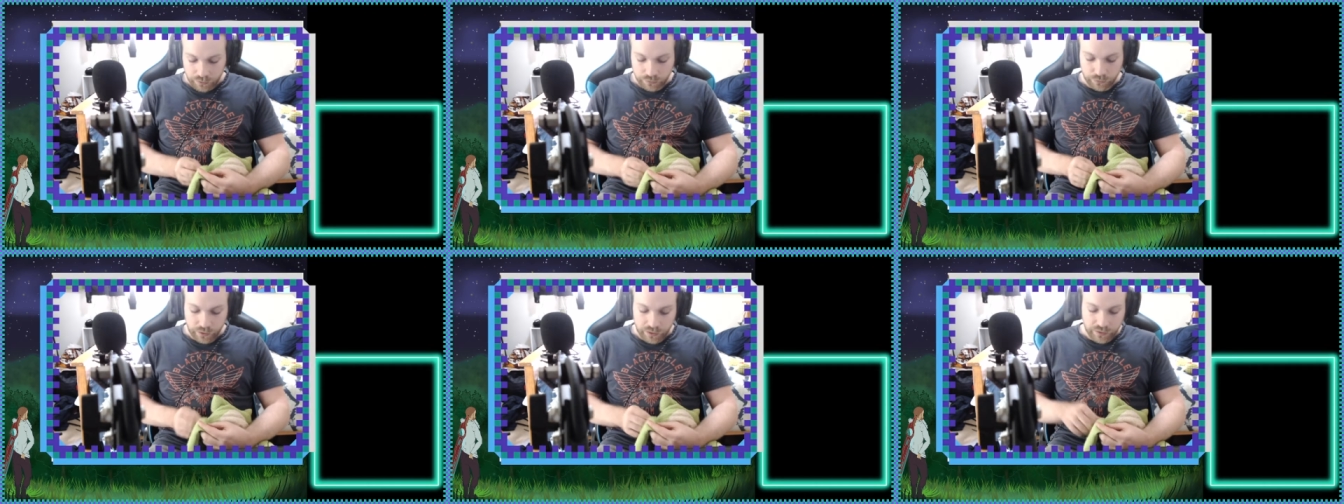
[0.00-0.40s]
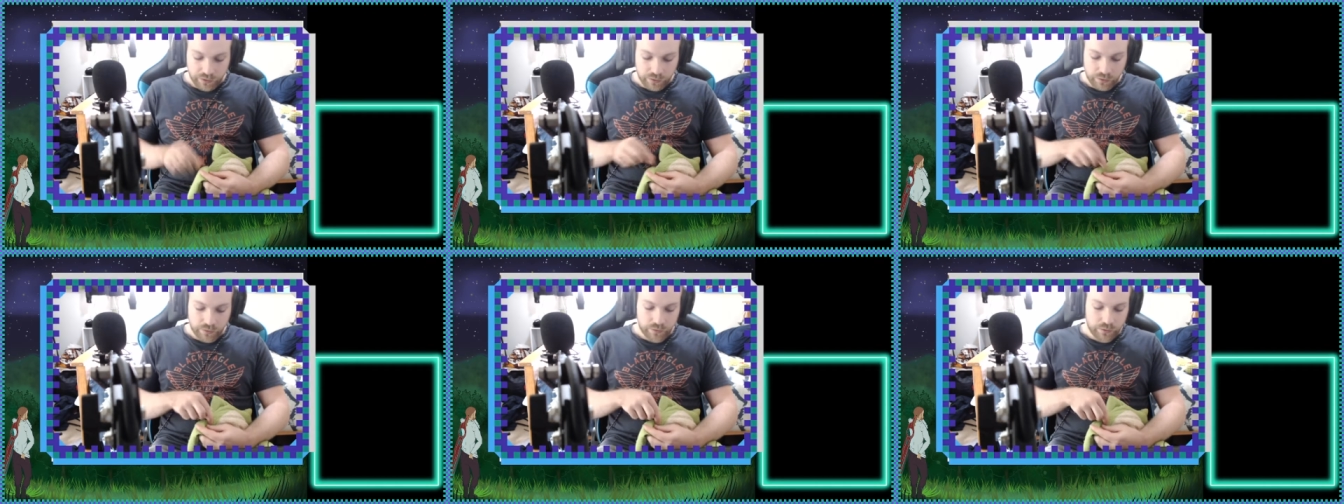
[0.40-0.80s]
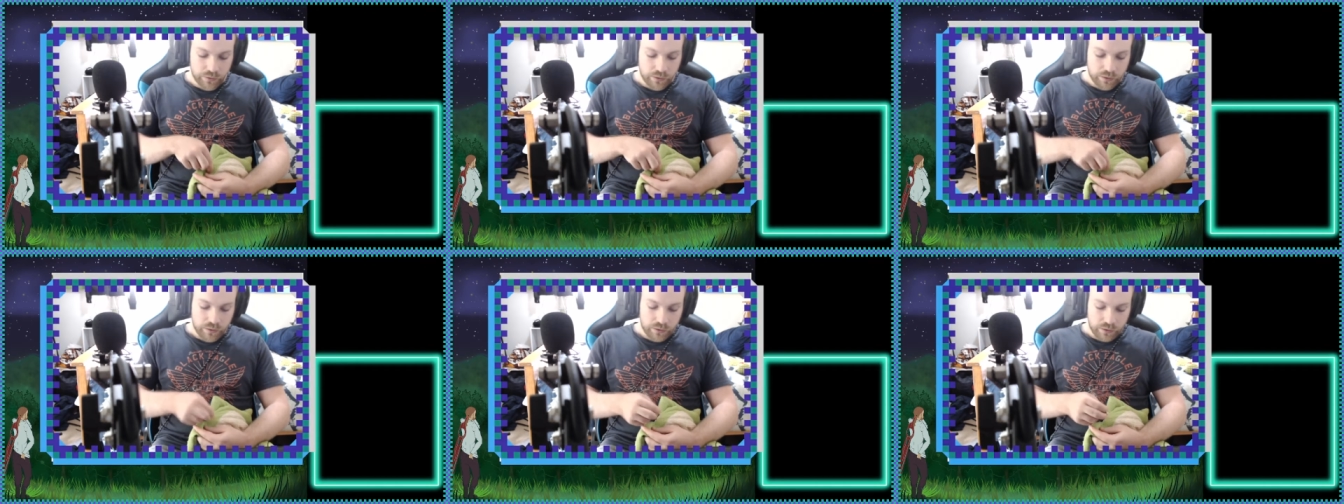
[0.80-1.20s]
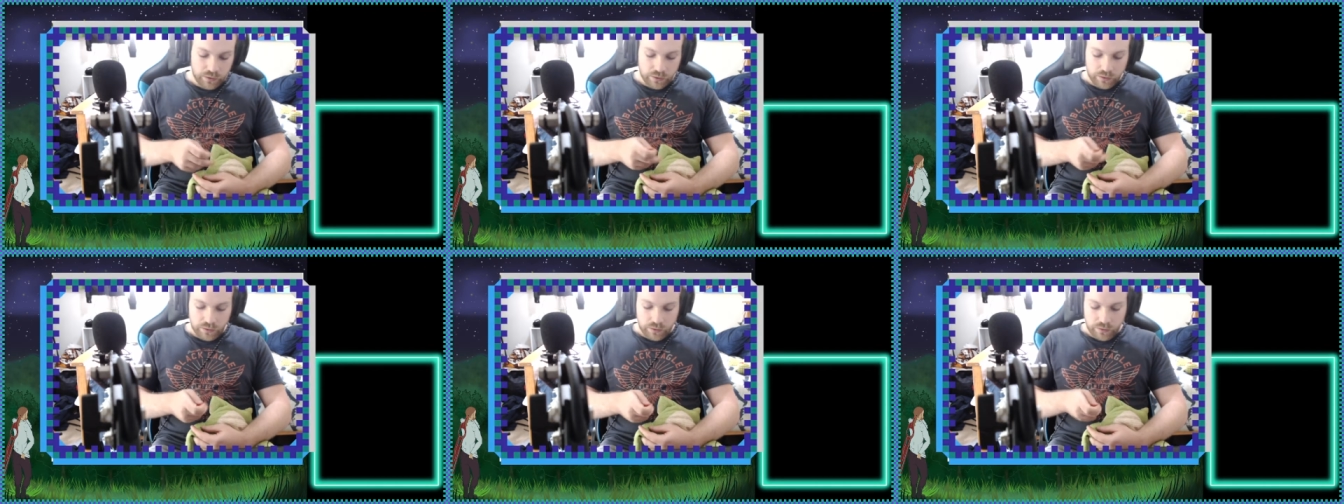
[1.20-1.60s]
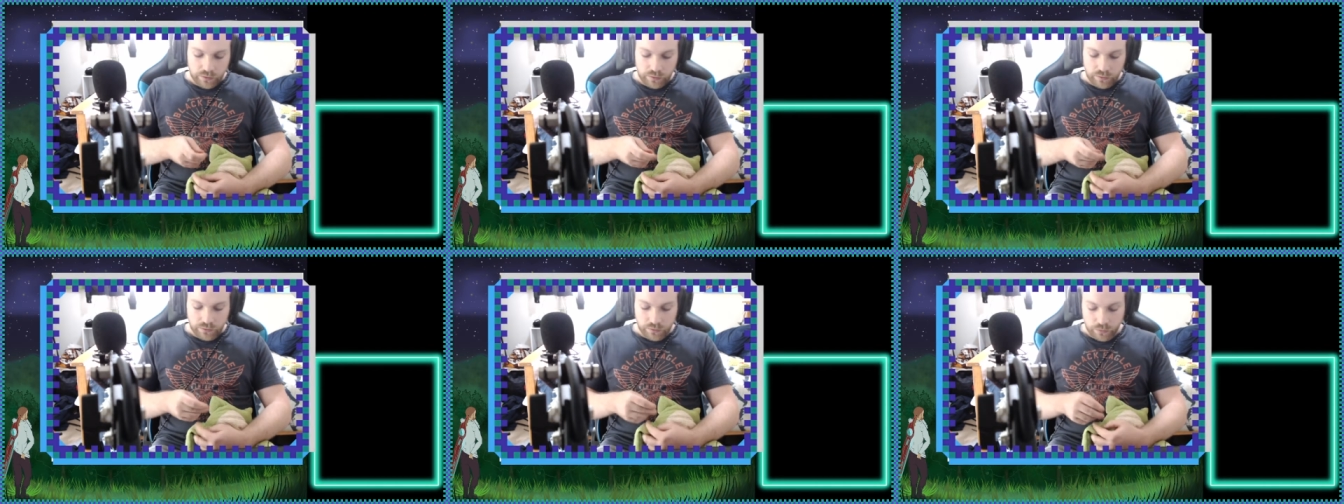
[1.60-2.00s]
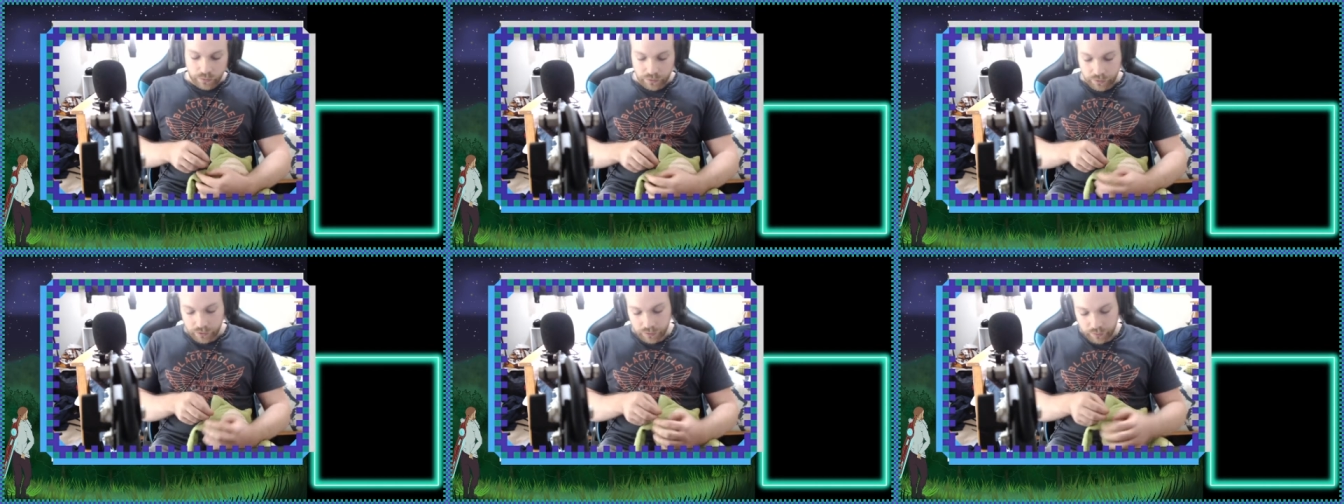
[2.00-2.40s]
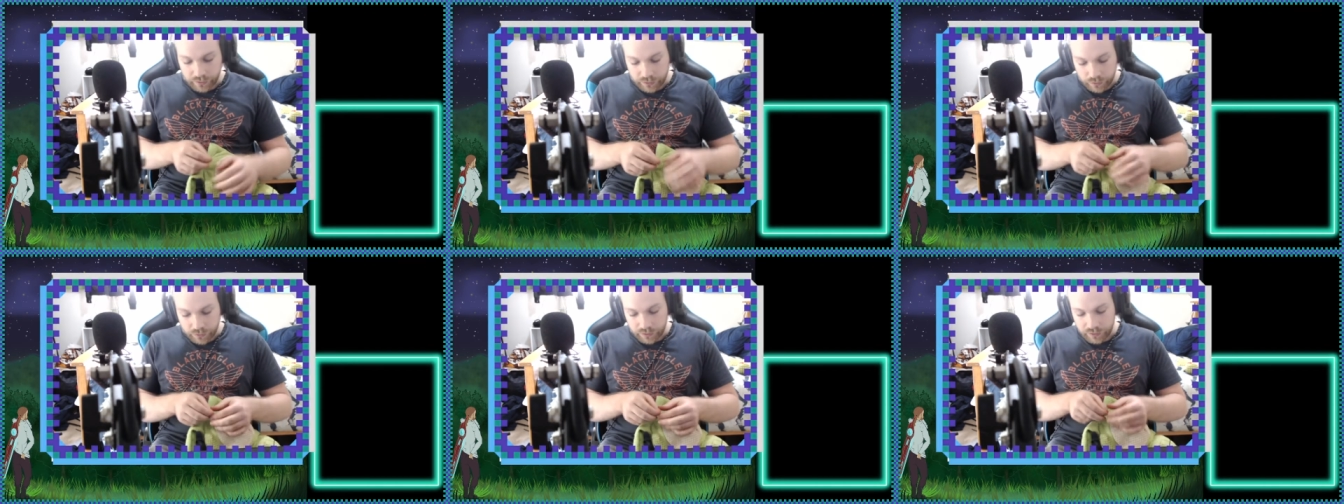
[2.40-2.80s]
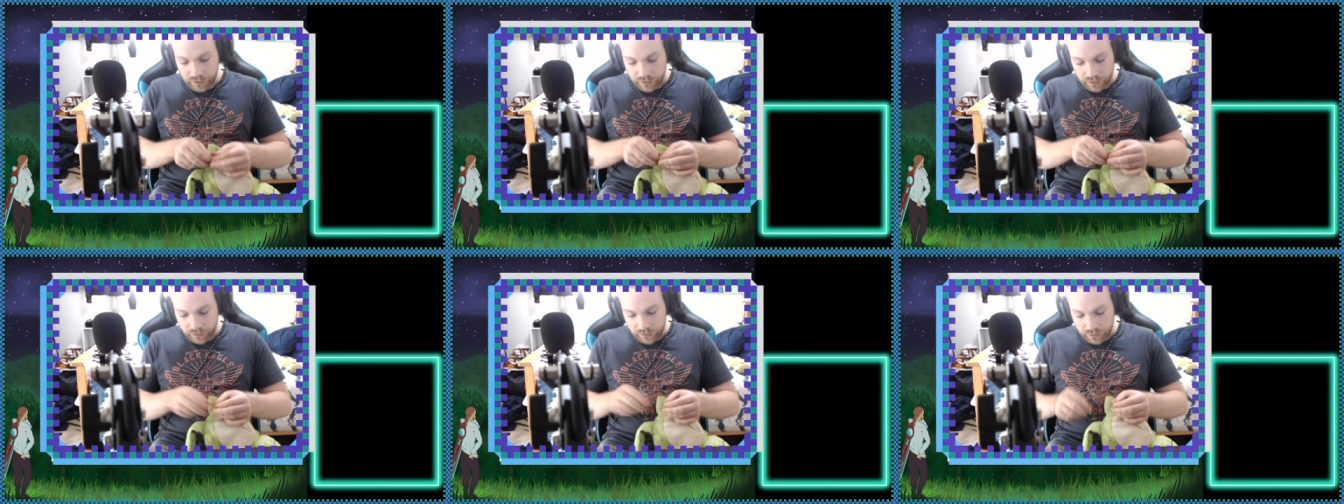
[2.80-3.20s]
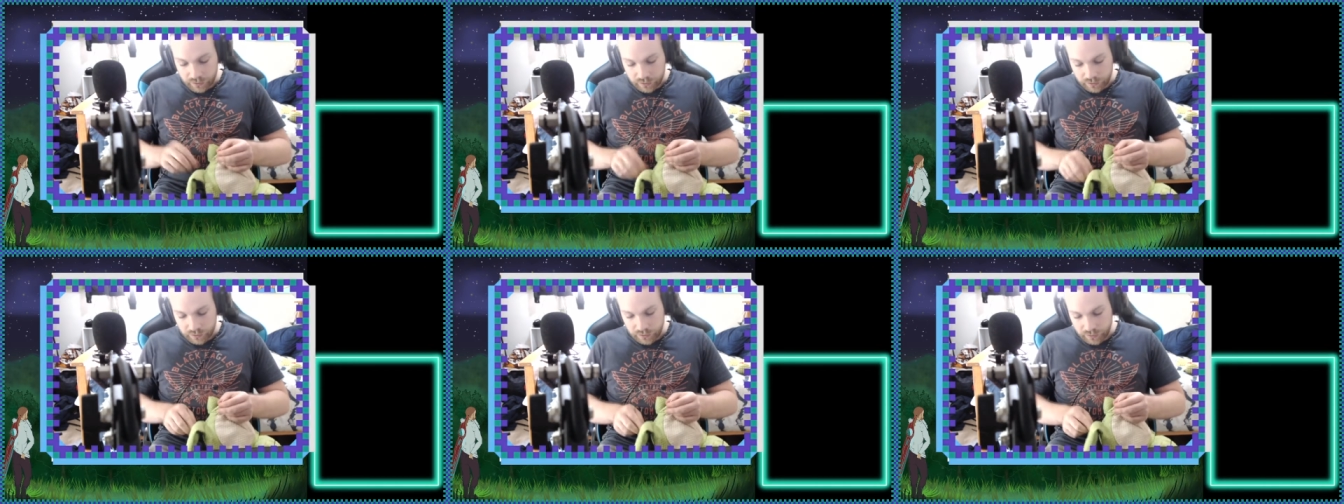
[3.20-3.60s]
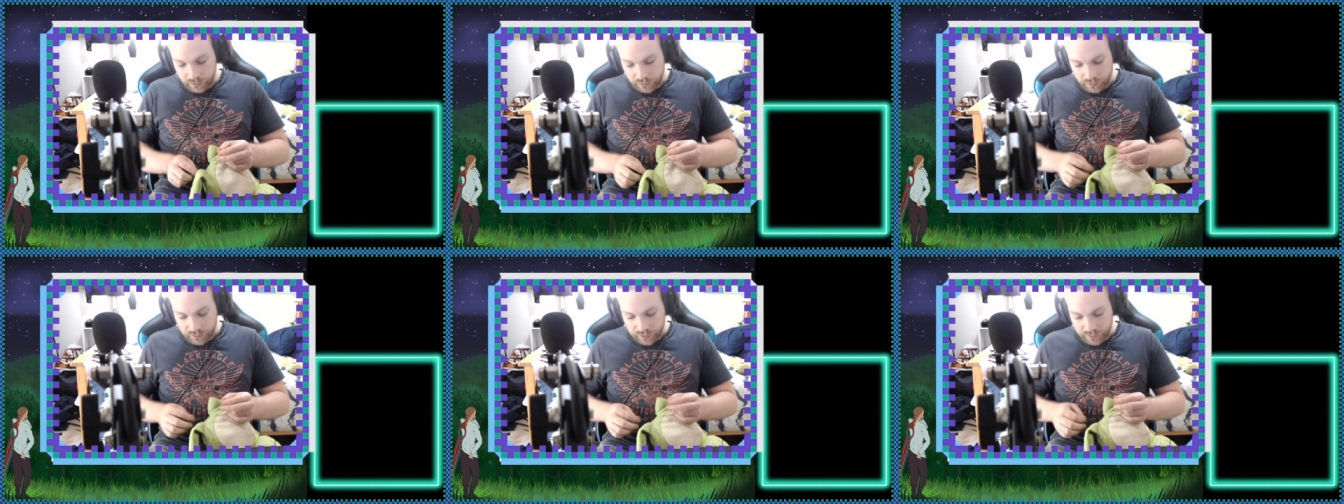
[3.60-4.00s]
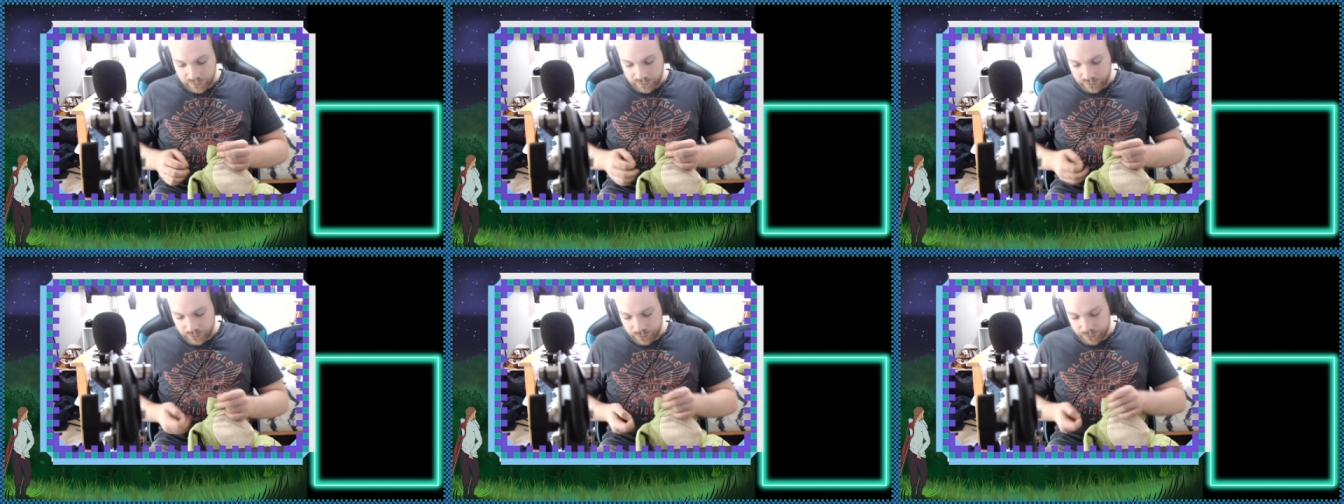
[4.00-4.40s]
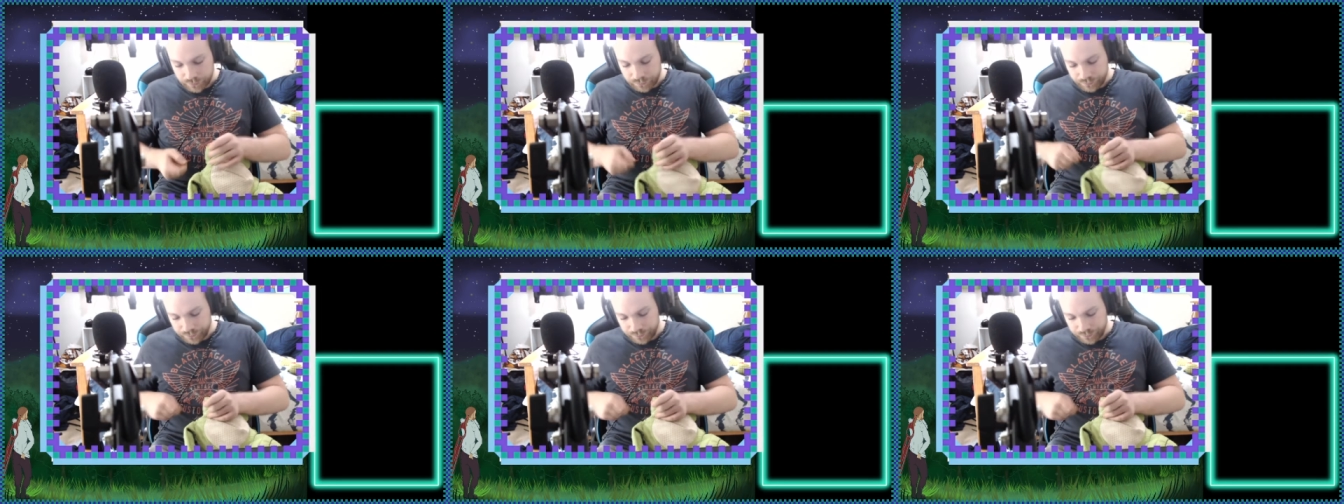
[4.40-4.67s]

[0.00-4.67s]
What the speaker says: thread here. So we're going to be doing a ladder stitch.